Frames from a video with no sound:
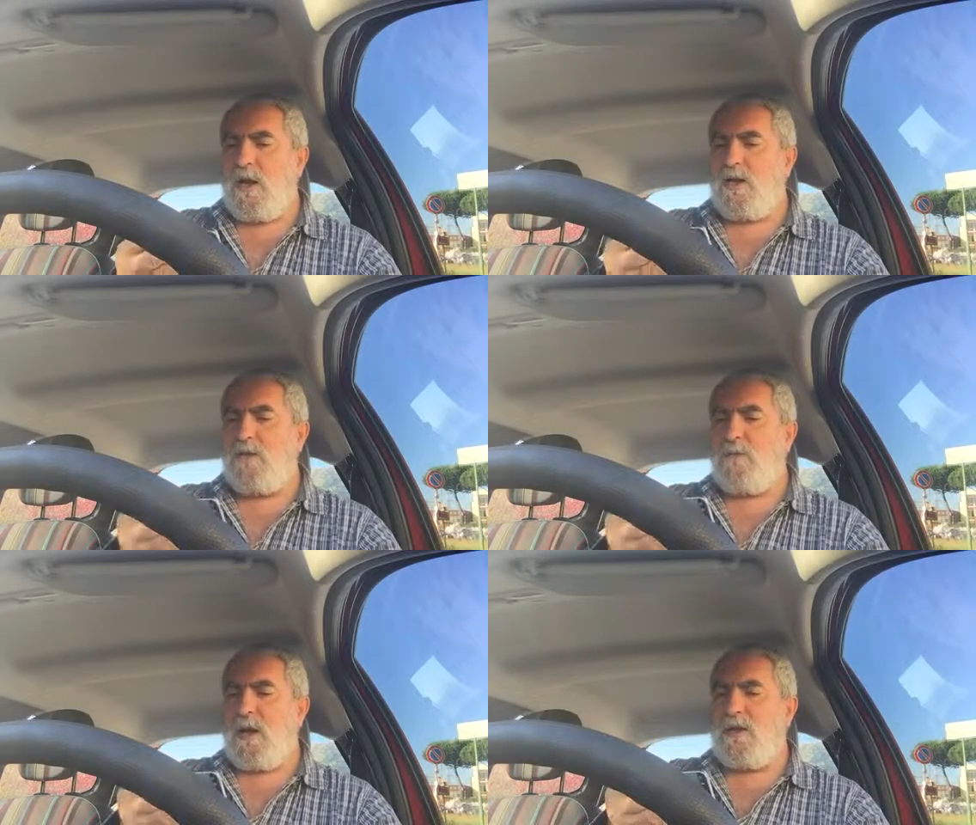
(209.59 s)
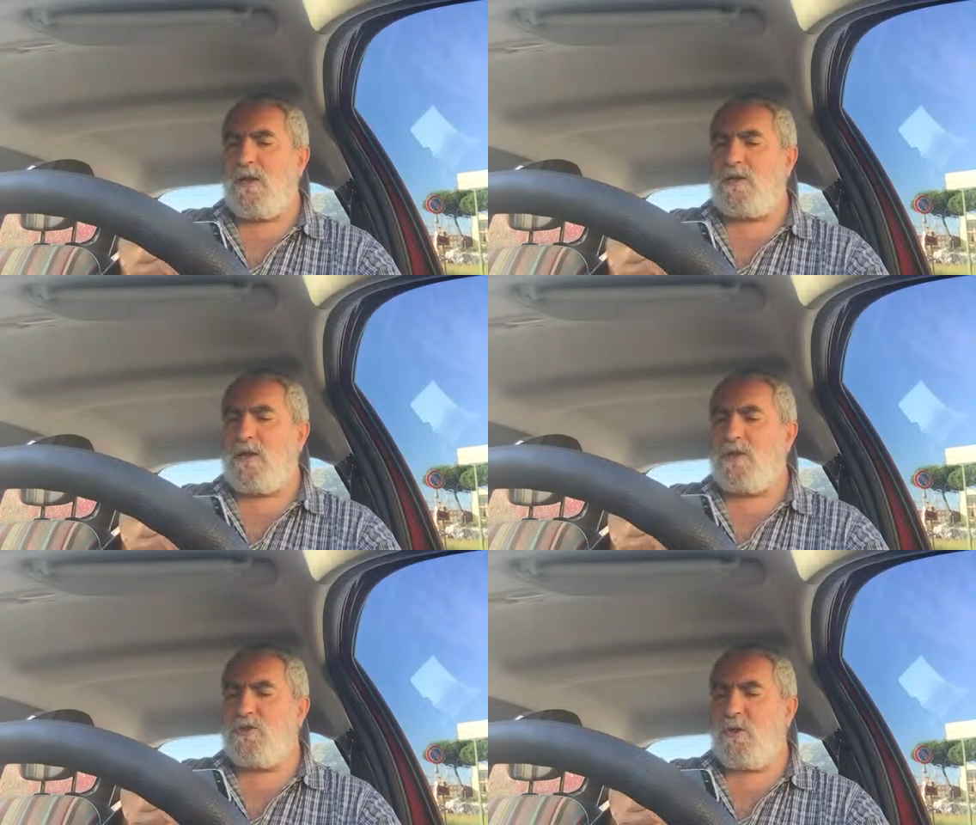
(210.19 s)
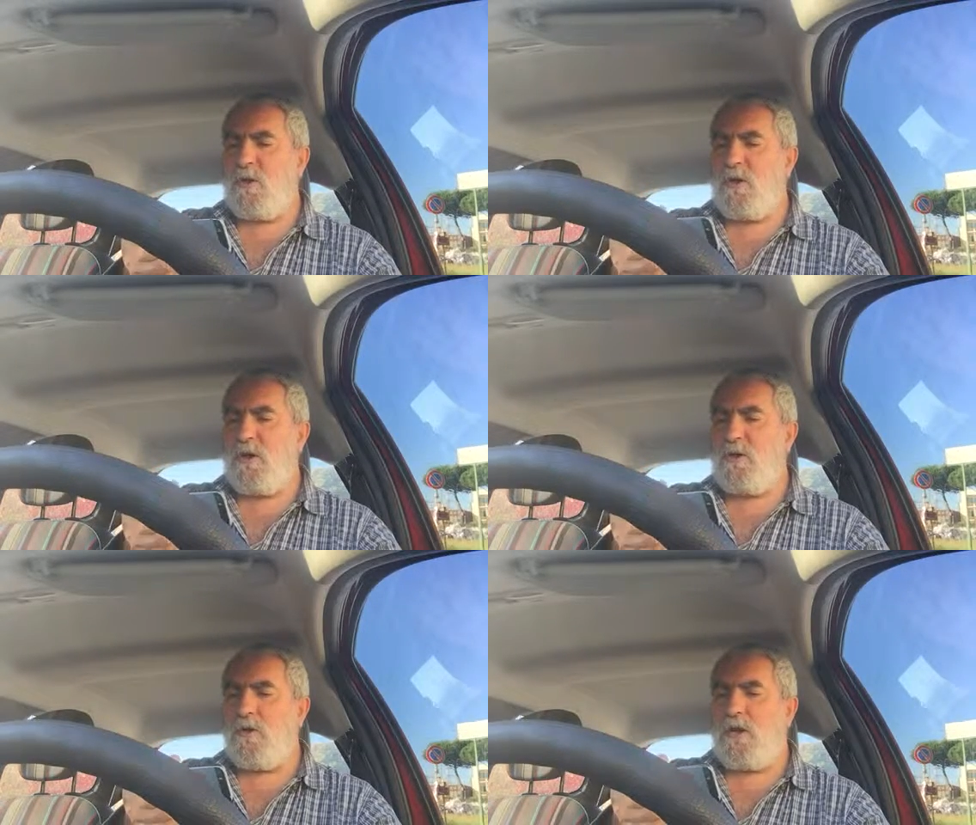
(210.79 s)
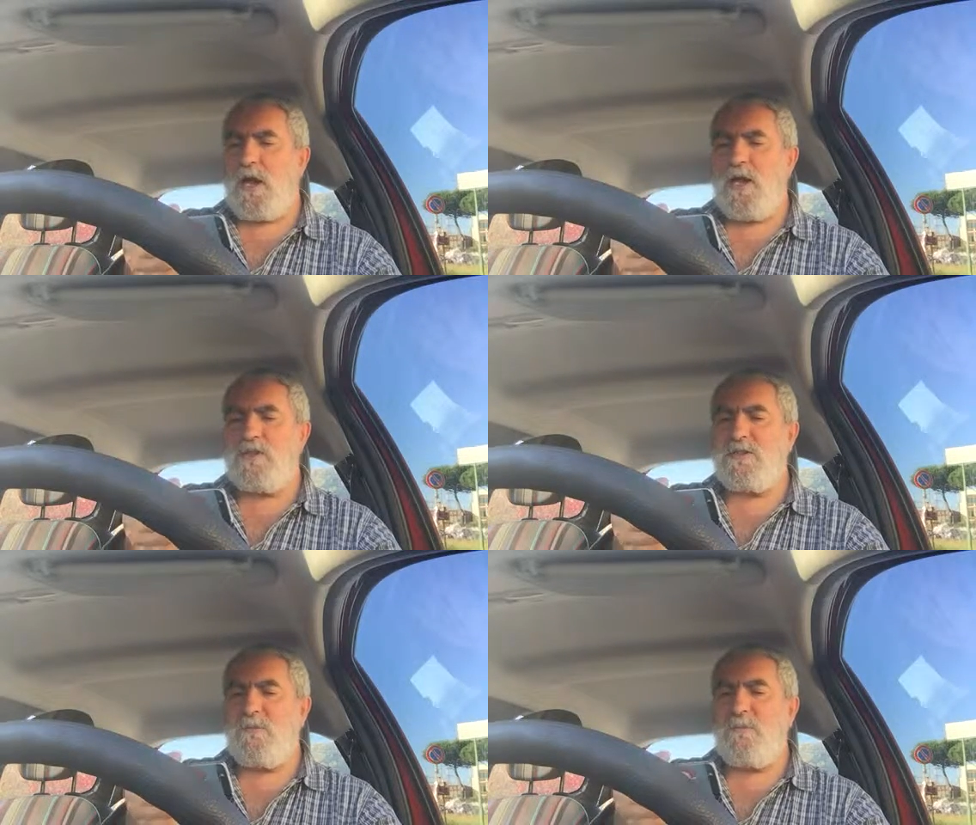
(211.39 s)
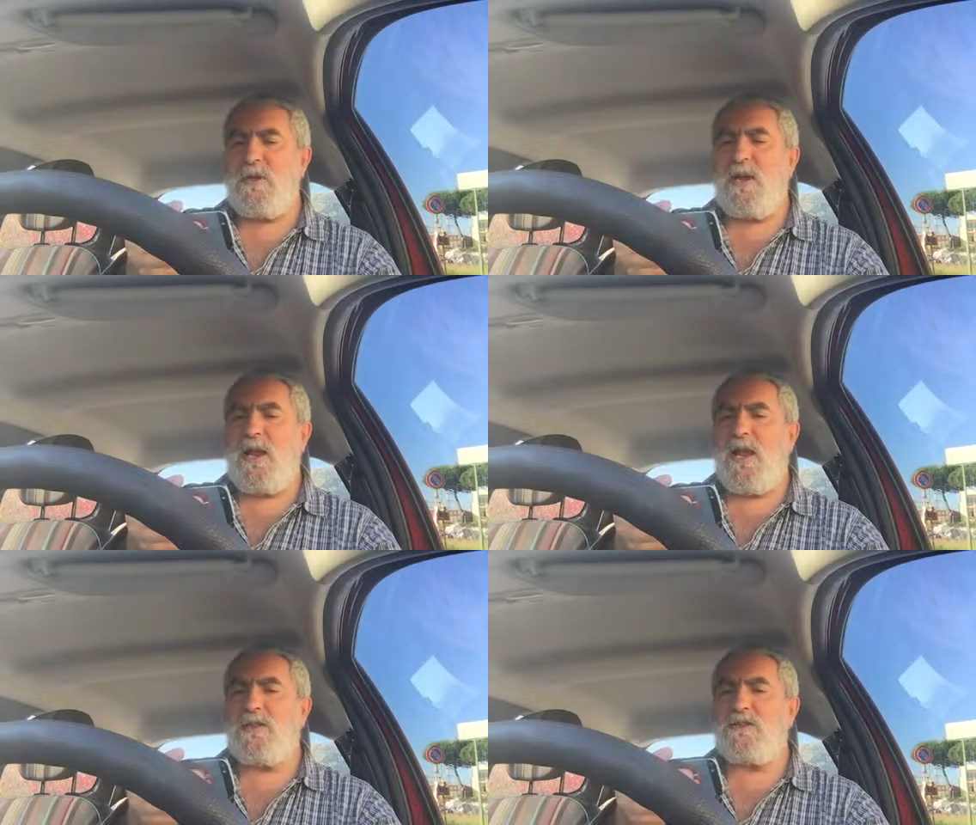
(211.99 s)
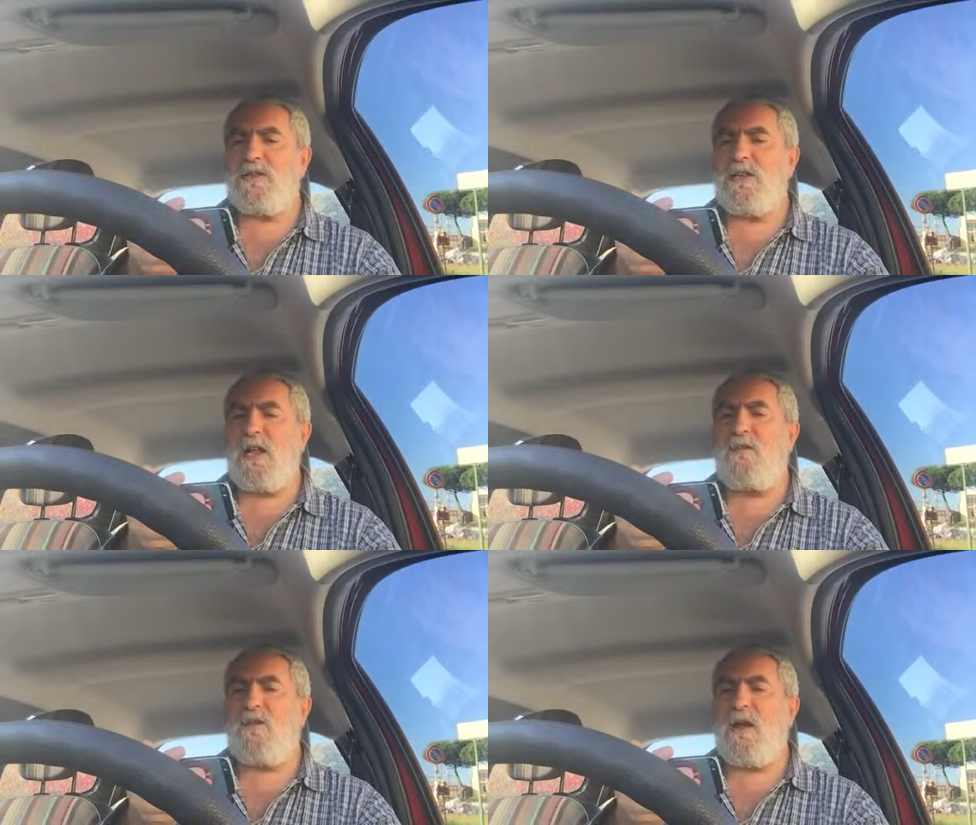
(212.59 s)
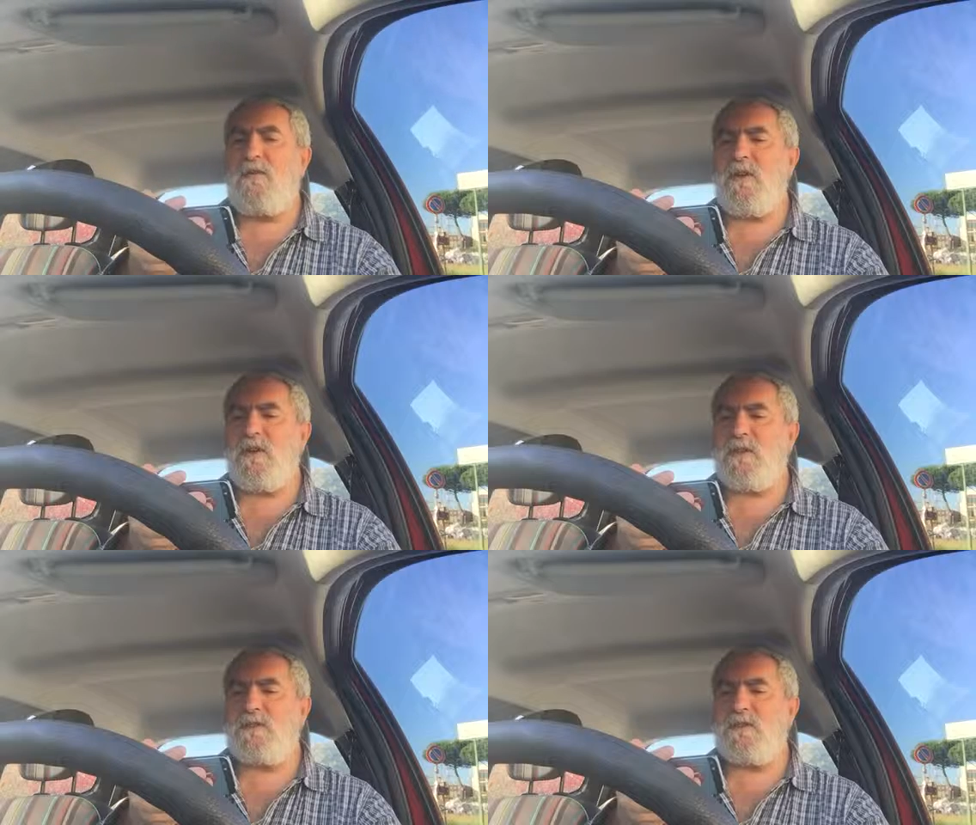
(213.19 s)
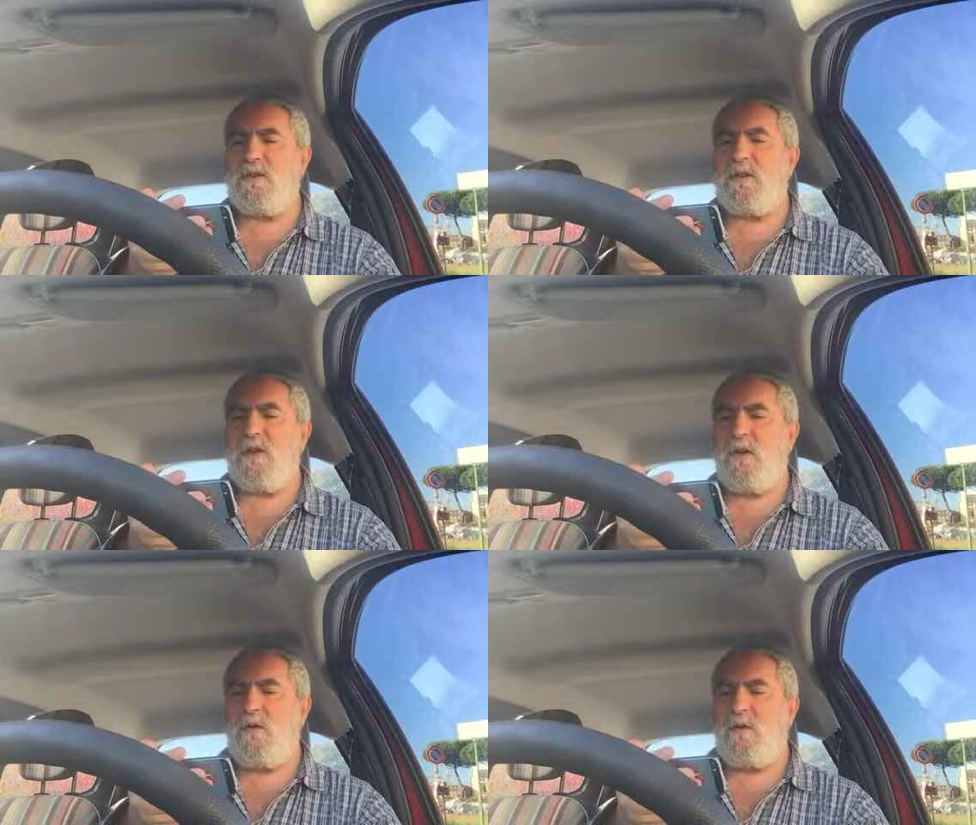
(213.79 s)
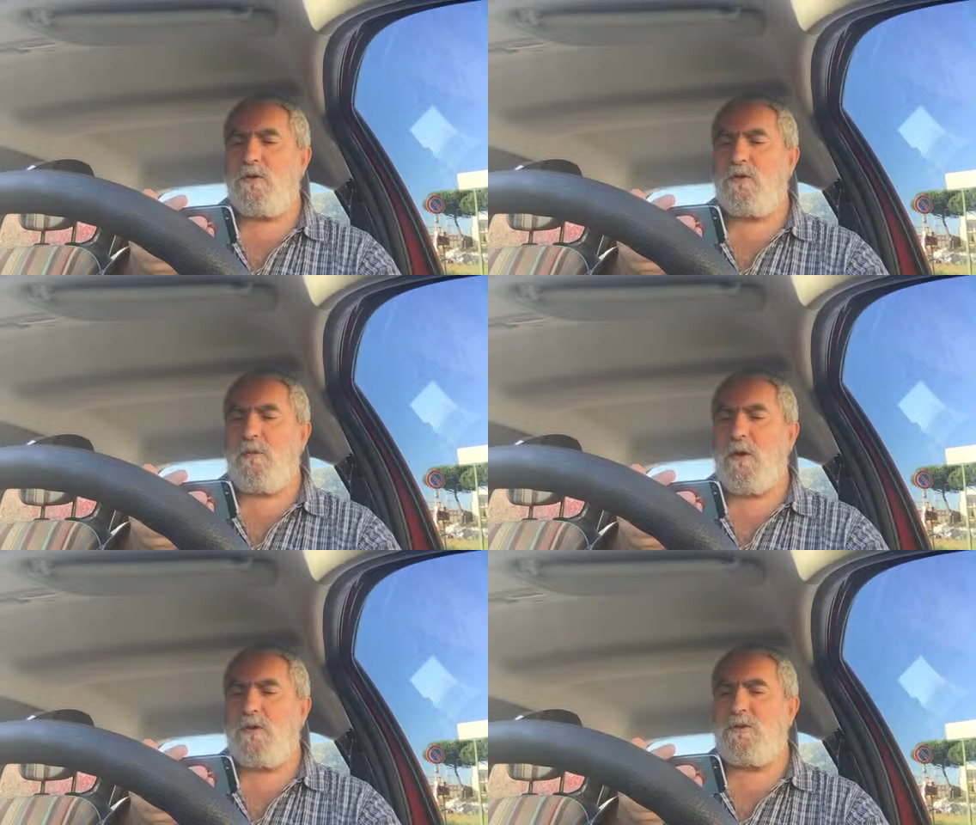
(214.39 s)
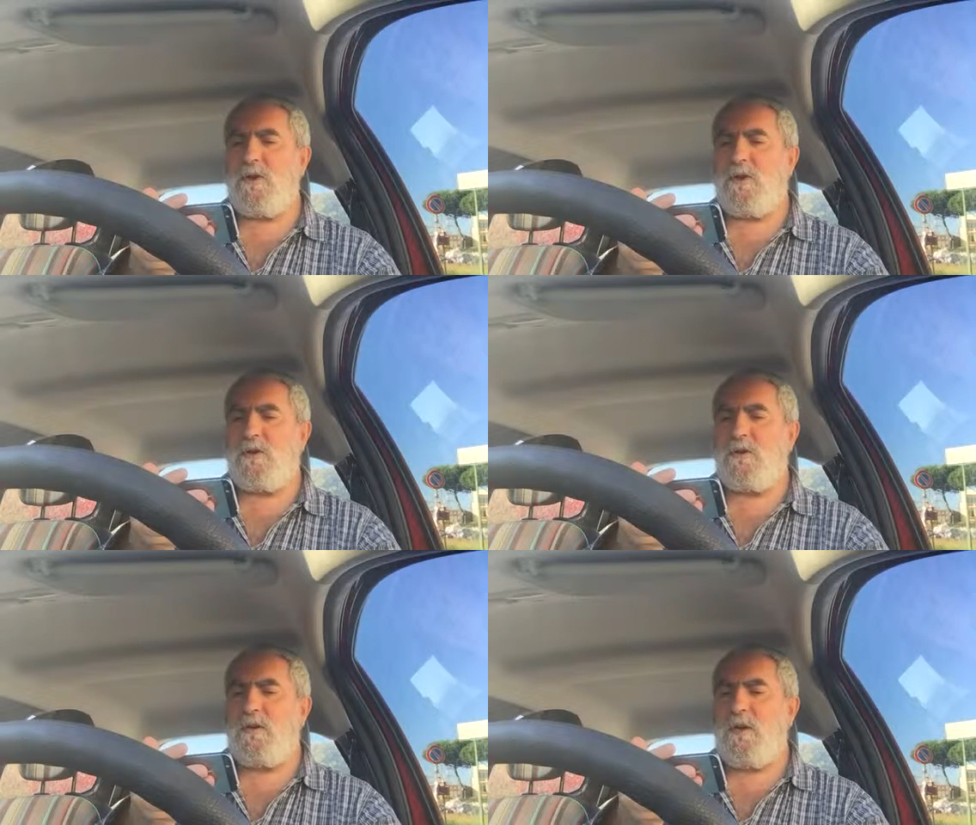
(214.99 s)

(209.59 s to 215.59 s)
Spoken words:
and the penalty shall in no case be less than 5 years for the murder